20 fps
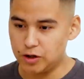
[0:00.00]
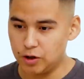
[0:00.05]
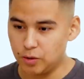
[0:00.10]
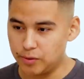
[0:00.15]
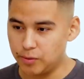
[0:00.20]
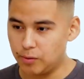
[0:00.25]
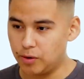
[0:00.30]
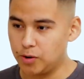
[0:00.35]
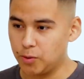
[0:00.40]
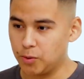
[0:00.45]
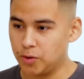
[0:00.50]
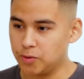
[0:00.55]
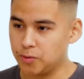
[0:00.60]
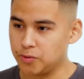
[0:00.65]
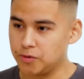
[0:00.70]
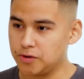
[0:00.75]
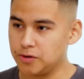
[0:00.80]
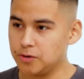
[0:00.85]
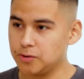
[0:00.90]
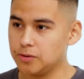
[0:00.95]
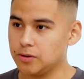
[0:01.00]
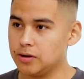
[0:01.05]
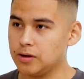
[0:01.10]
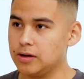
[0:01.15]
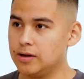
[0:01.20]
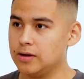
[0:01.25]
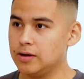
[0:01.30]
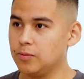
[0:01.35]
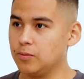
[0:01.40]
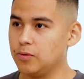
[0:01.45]
know, we want to work with you.
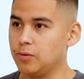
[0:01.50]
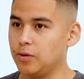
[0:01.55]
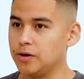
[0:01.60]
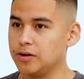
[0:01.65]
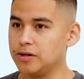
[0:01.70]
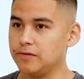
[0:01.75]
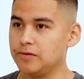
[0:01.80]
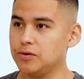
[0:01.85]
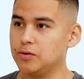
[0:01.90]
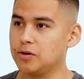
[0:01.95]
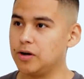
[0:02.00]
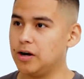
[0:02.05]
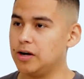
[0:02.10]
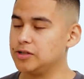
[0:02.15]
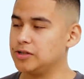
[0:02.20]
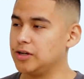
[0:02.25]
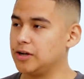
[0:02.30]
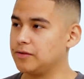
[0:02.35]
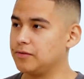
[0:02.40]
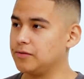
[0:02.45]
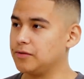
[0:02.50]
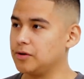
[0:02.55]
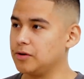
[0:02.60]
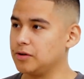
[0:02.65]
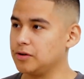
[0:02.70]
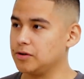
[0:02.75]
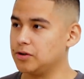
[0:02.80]
We want to give you a contract for,